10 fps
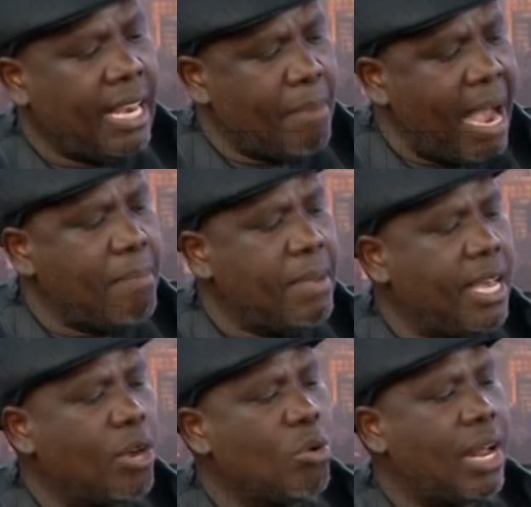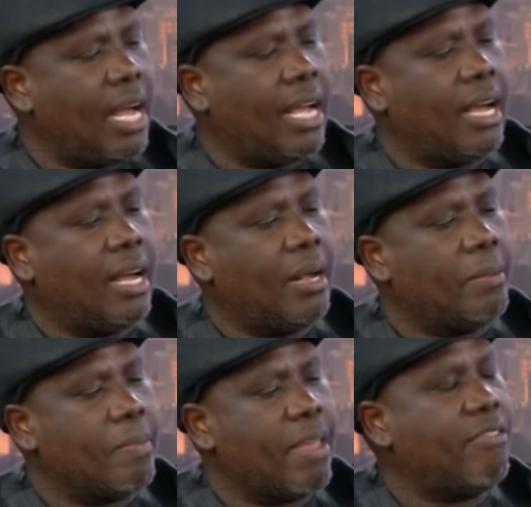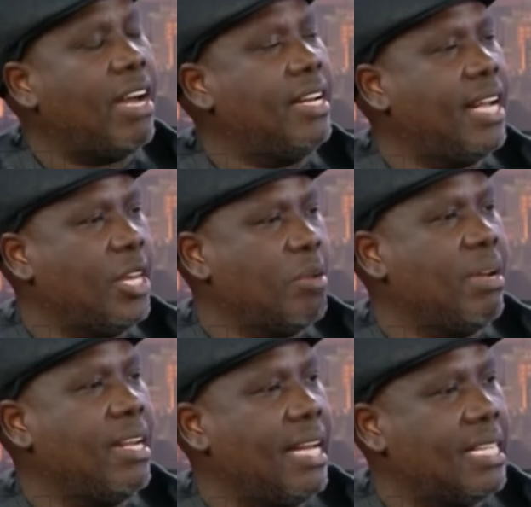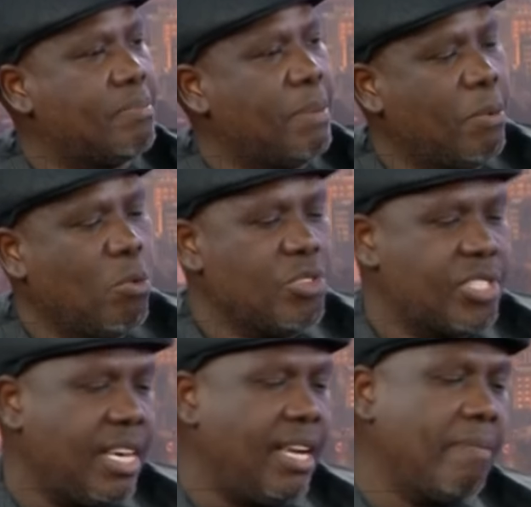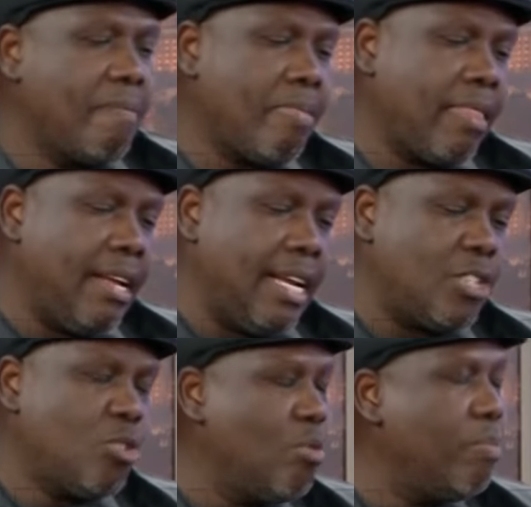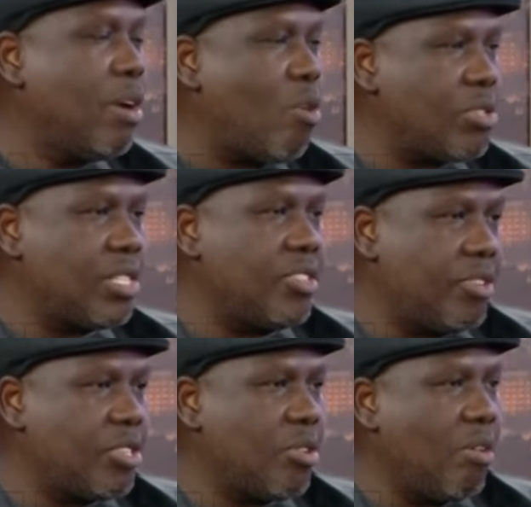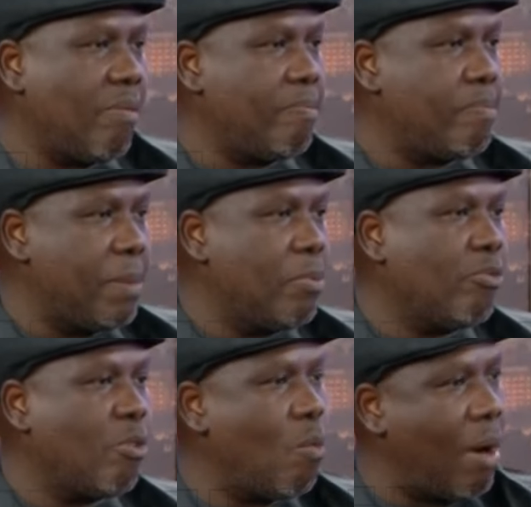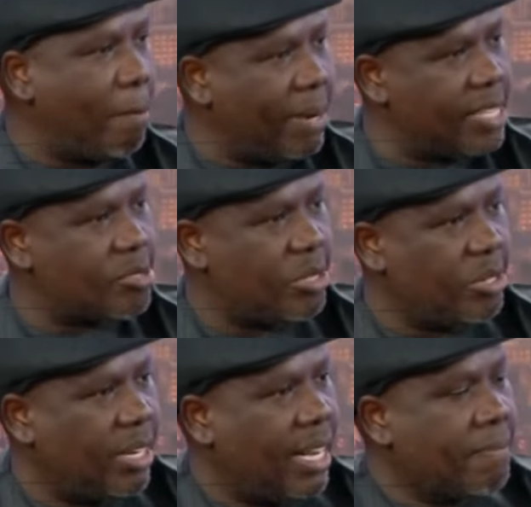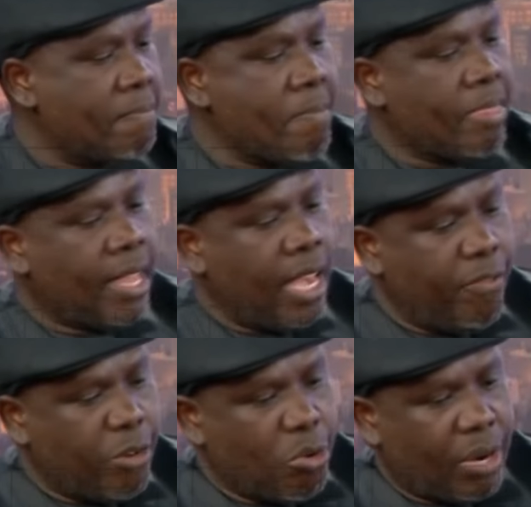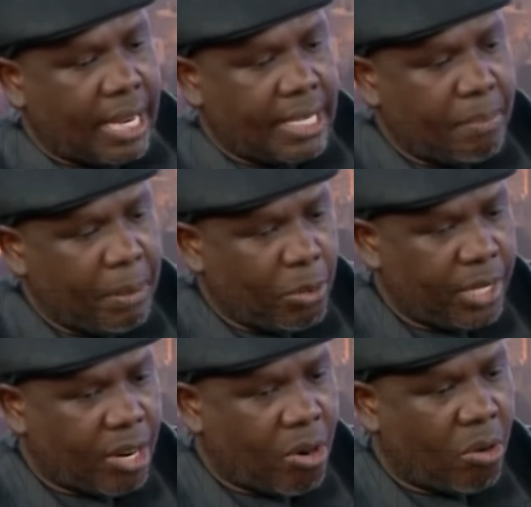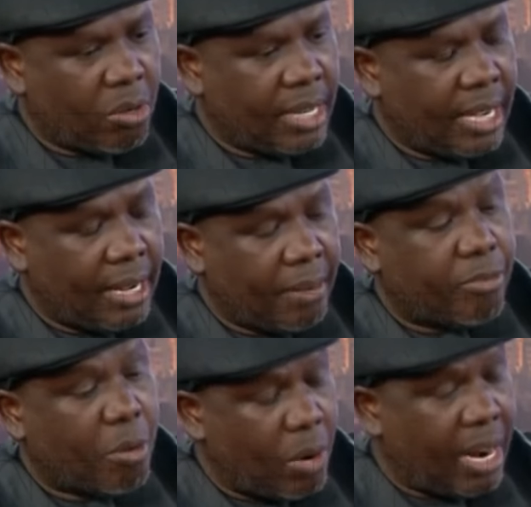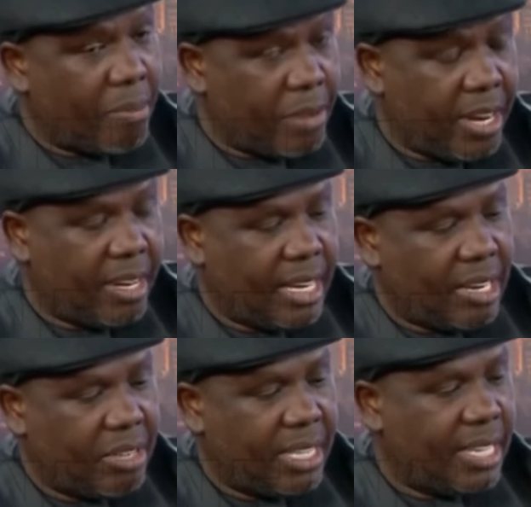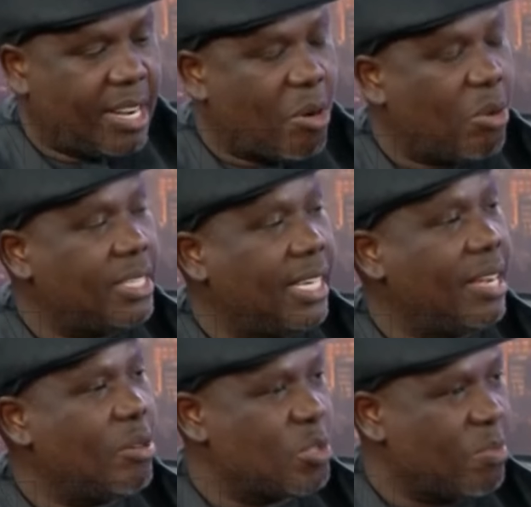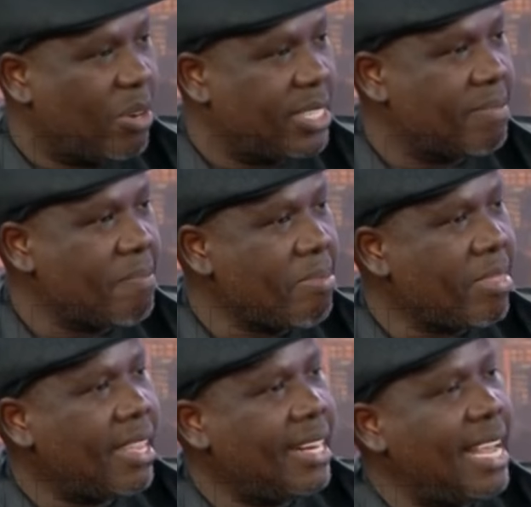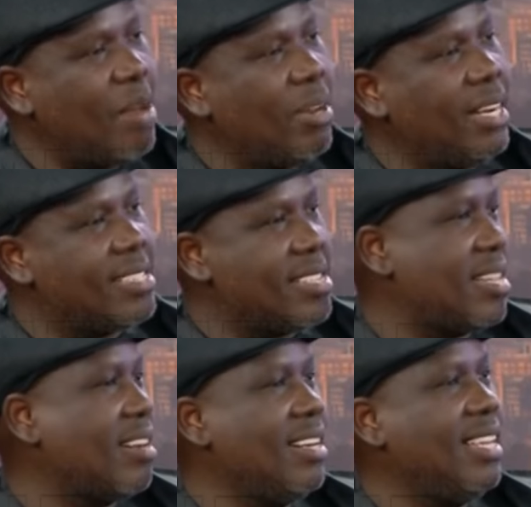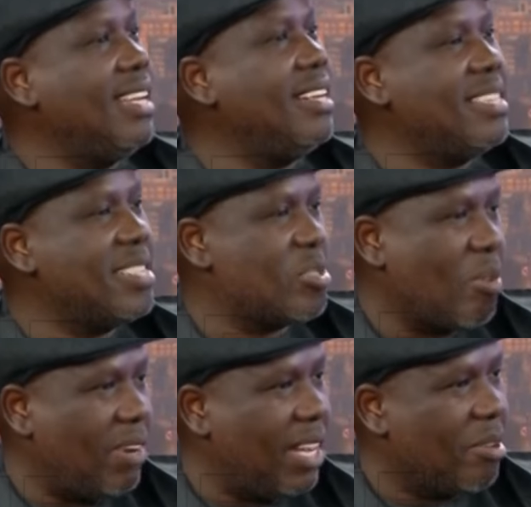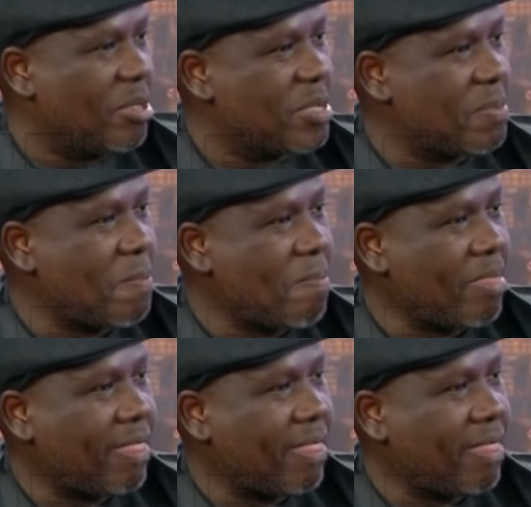It might be a valid argument that people will say there shouldn't be concentration of people from one place or the other. If you look at the people they call, from what I'm hearing and reading, they call the Lagos boys, they are not necessarily indigents of Lagos.